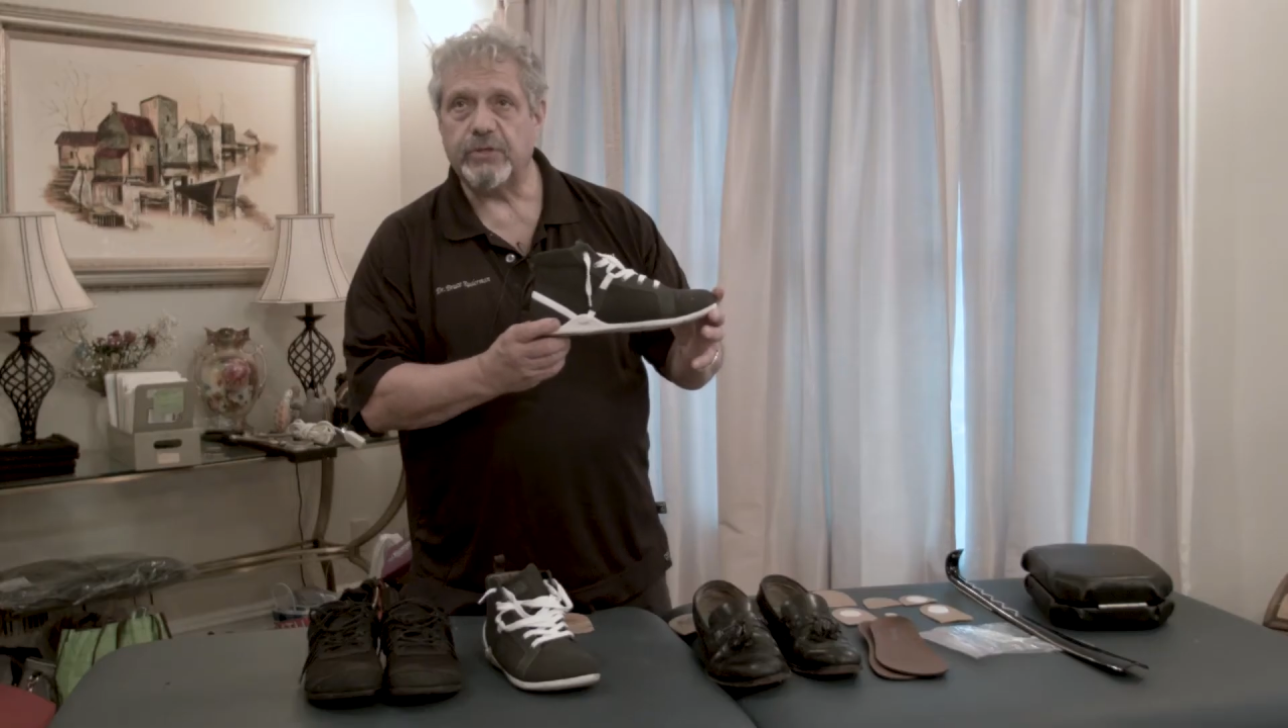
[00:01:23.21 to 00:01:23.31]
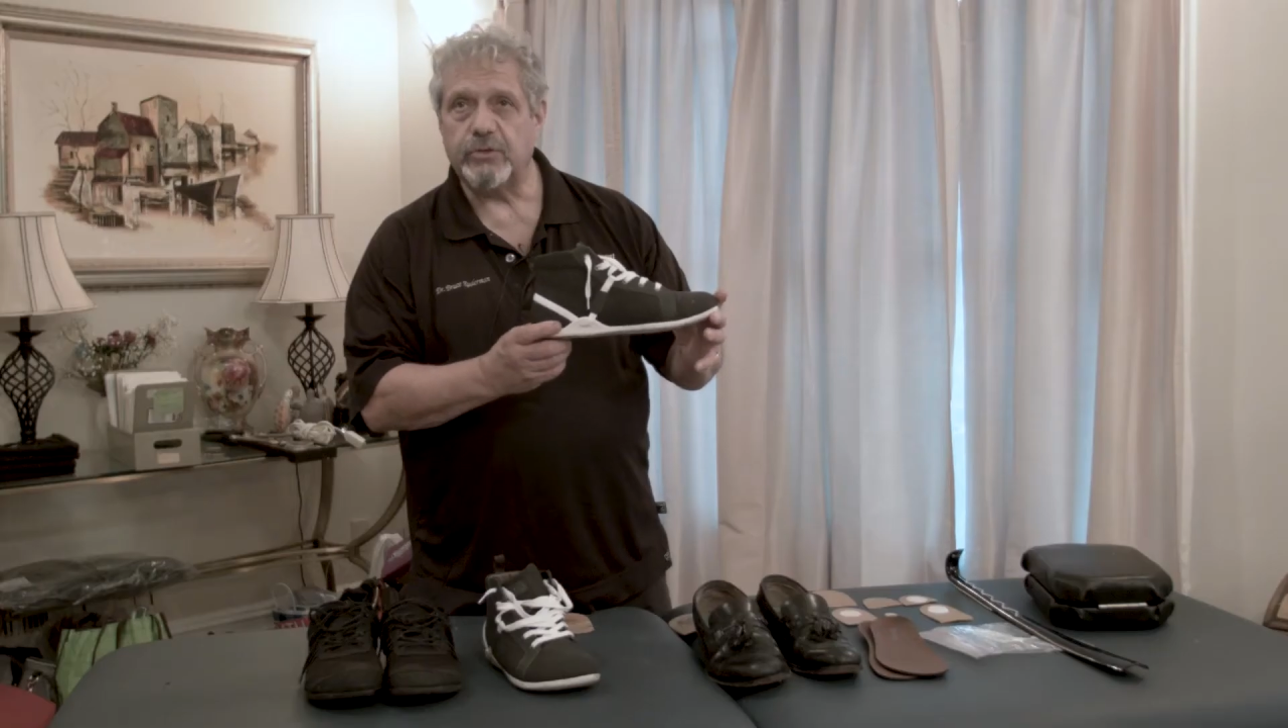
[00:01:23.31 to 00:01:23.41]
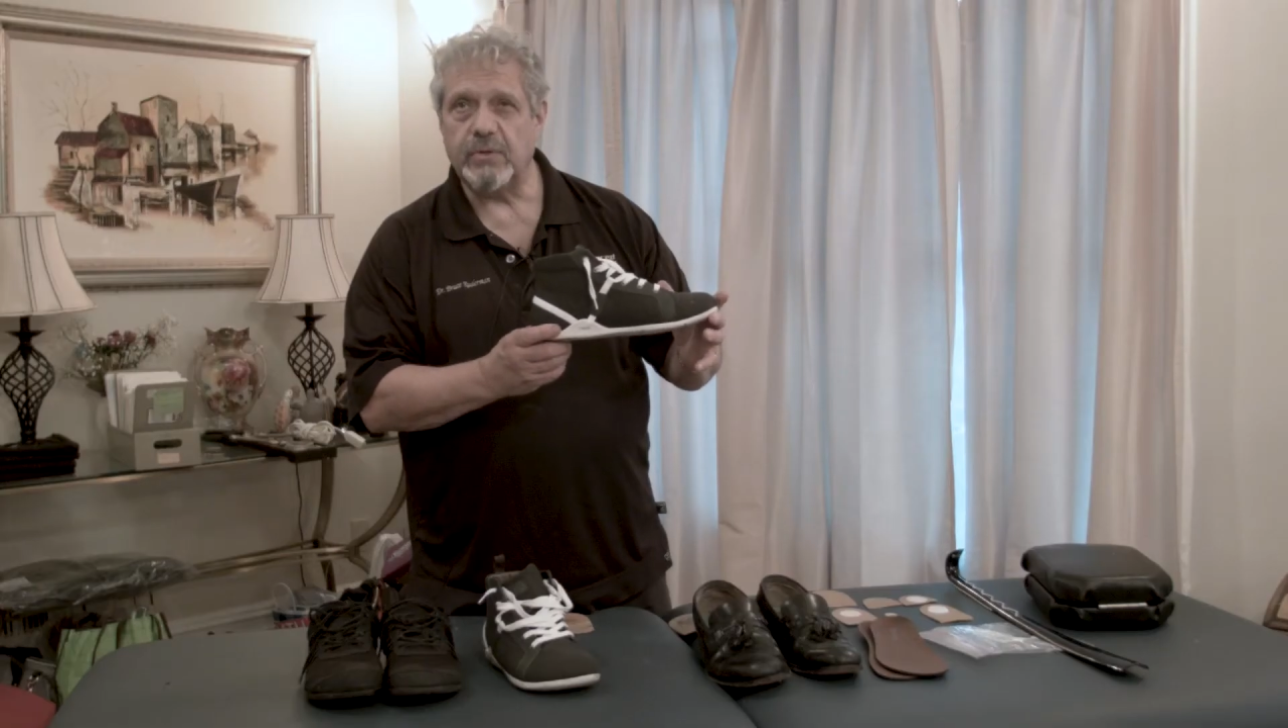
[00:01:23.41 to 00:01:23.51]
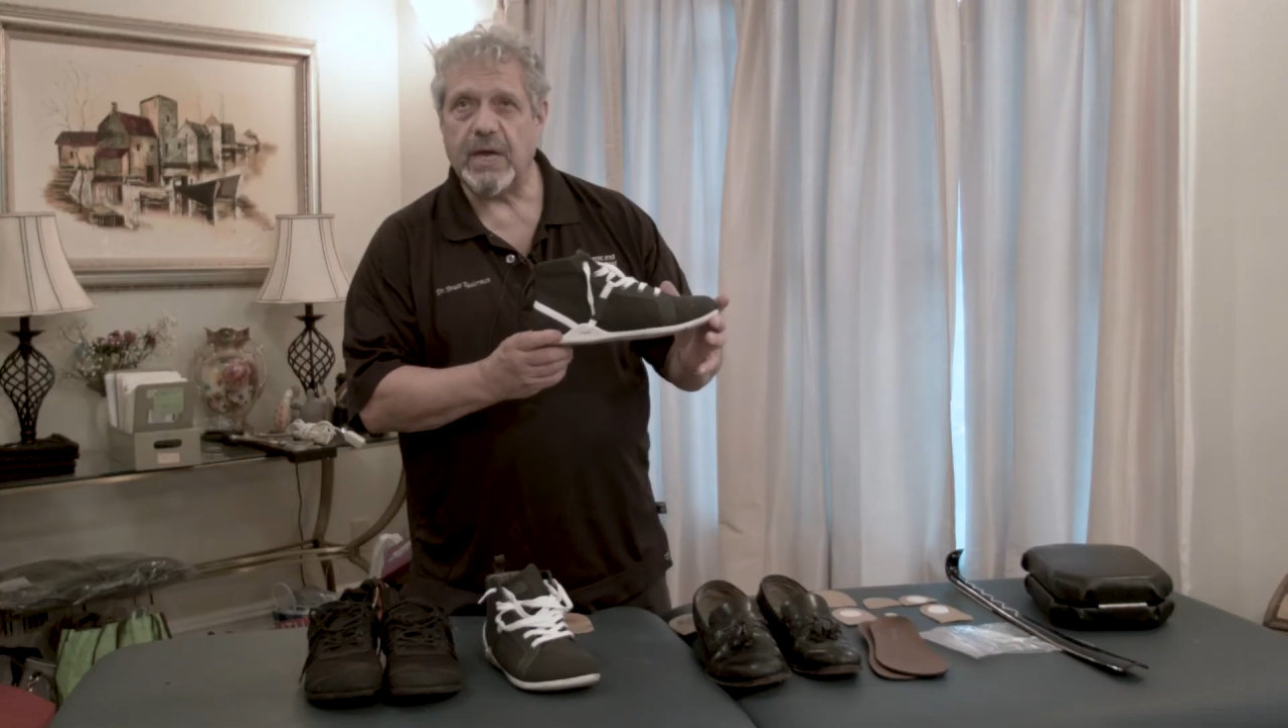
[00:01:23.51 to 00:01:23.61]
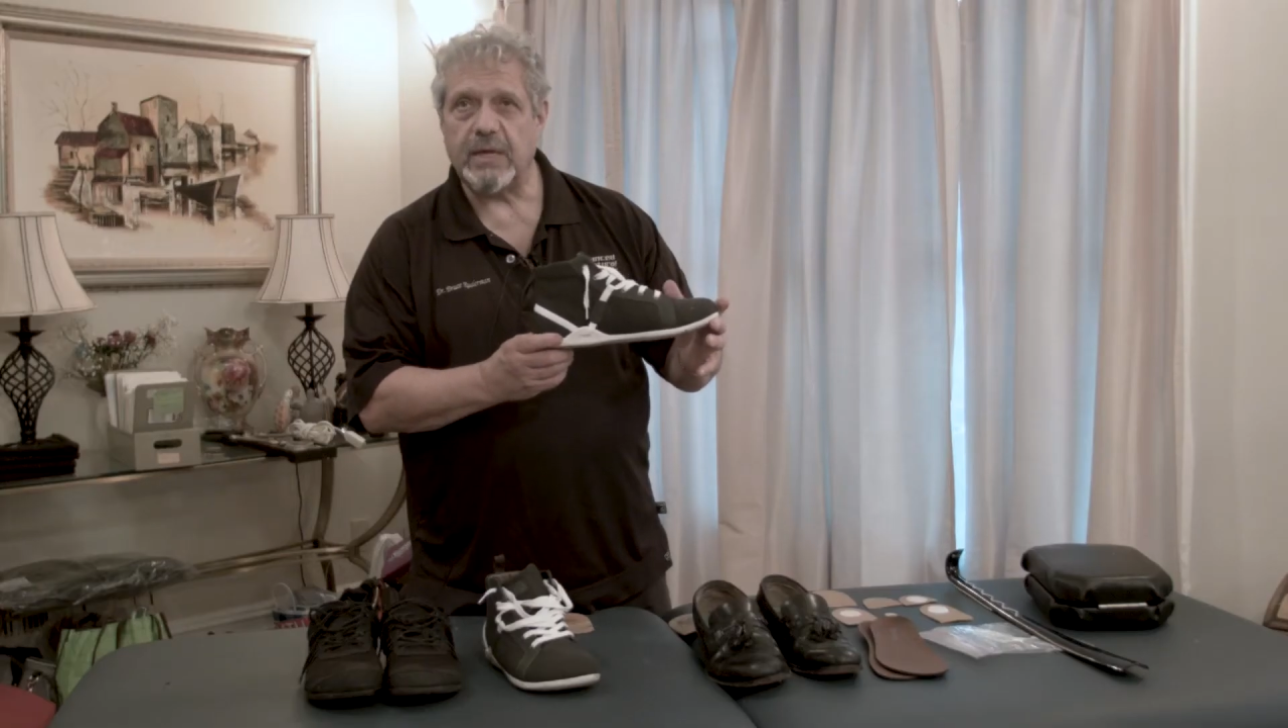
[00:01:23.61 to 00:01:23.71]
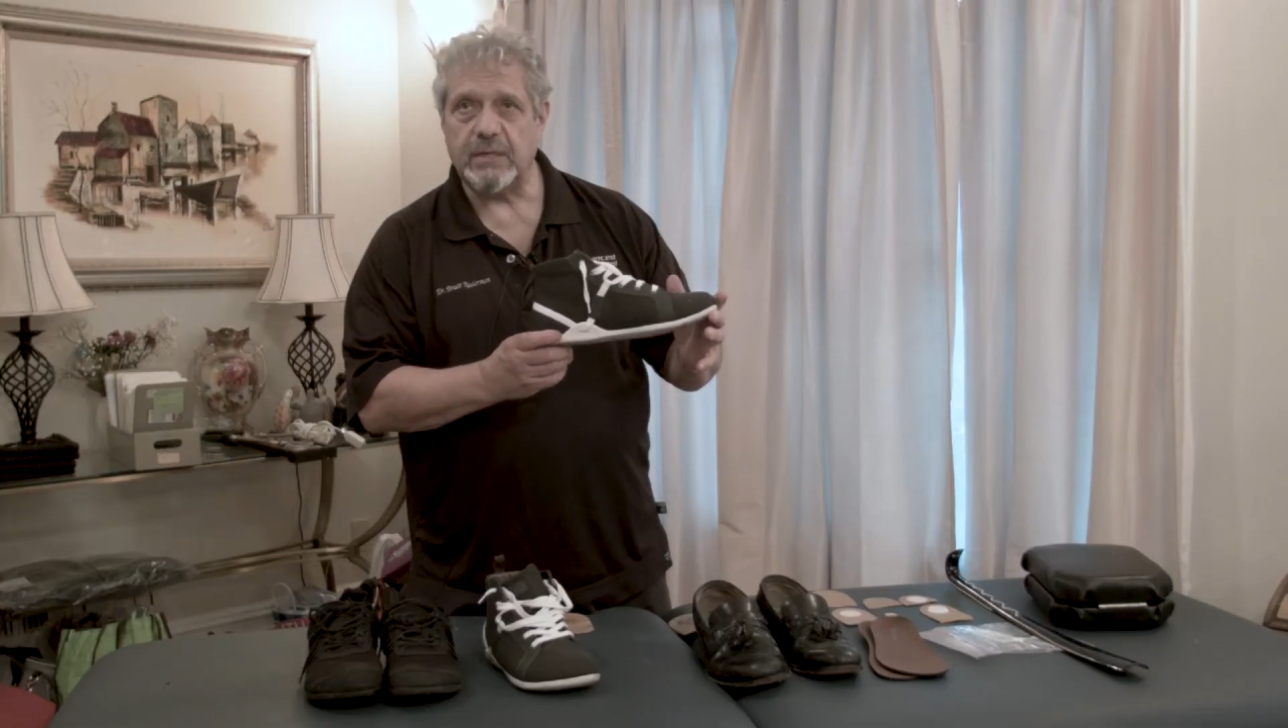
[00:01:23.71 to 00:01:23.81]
do not